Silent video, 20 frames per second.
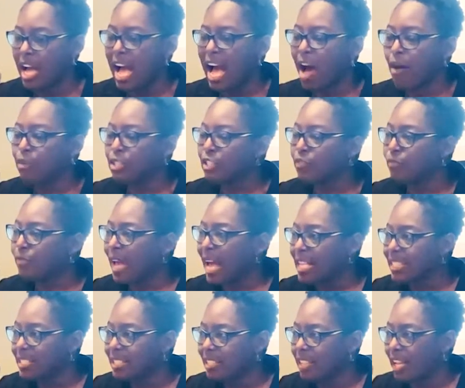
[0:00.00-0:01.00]
I was
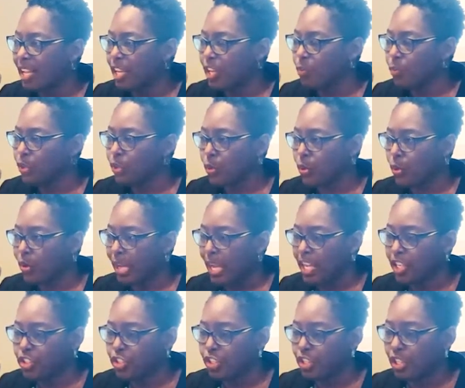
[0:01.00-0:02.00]
fascinated with the
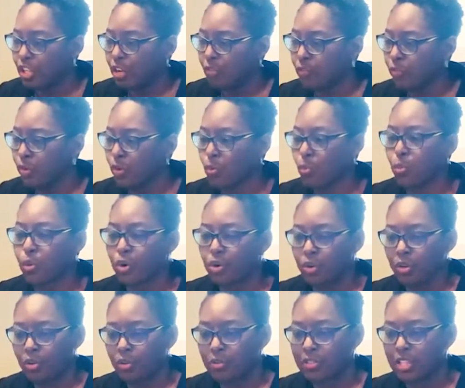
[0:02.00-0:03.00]
creation of new
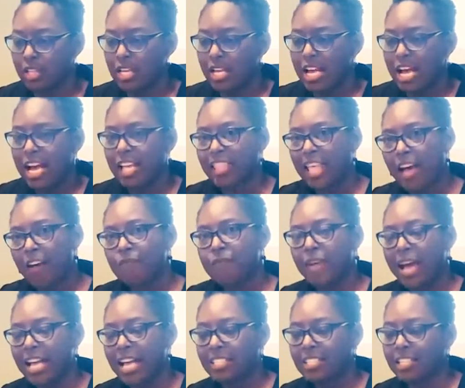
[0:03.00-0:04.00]
worlds, and that
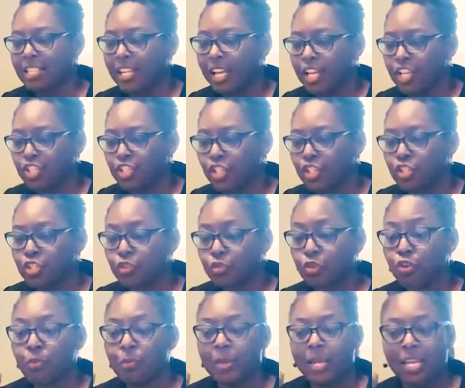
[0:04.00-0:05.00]
fascination
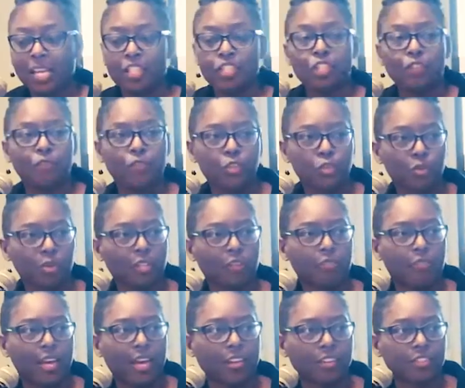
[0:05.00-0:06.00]
drew me into visual
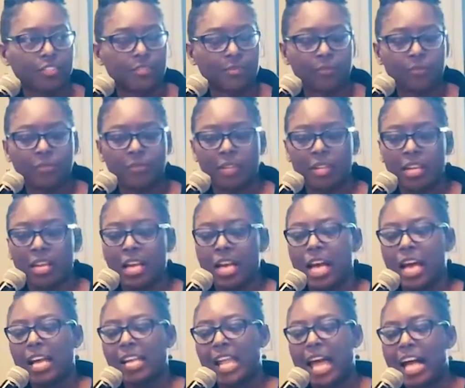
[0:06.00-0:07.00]
effects.
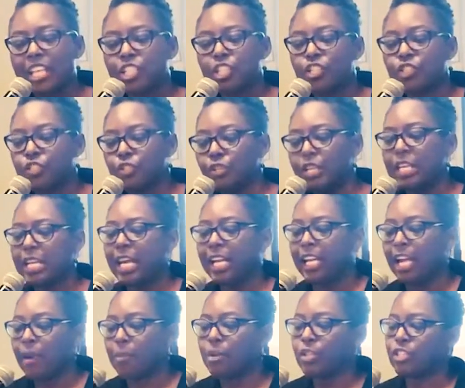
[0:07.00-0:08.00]
And as a student
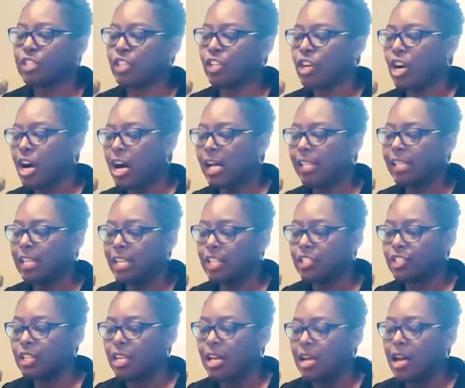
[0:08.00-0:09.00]
at Emerson College,
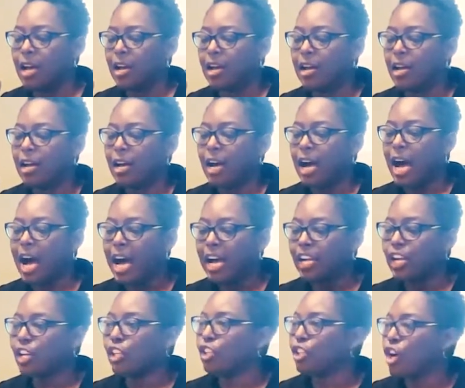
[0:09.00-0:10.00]

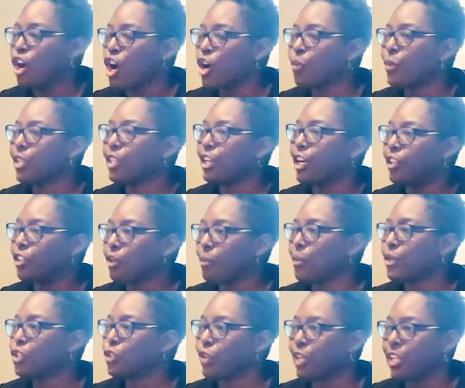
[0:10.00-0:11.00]
I, along with other
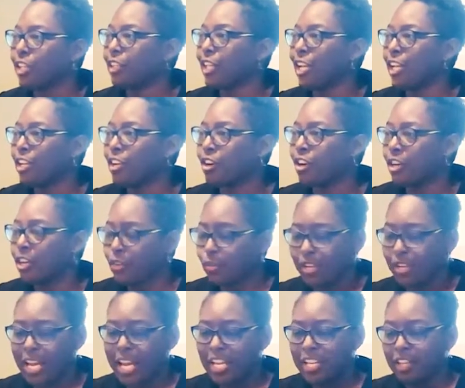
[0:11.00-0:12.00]
matriculating or
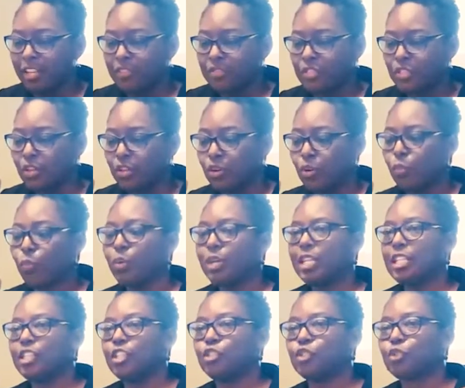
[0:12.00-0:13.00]
creatives,
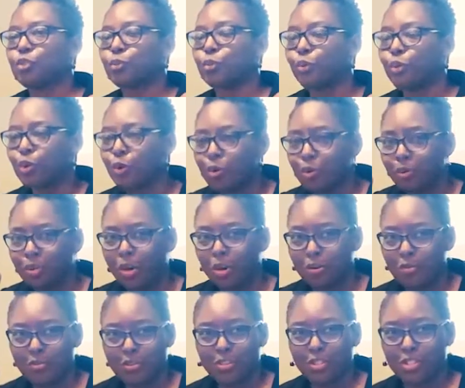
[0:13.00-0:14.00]
would drool
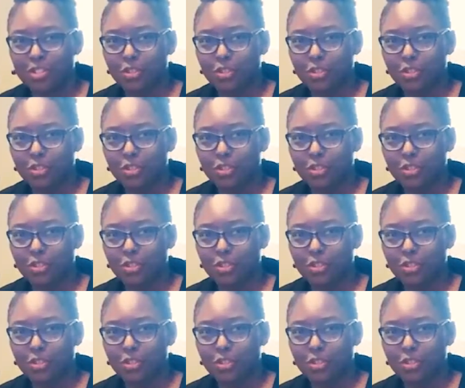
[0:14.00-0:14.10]
over the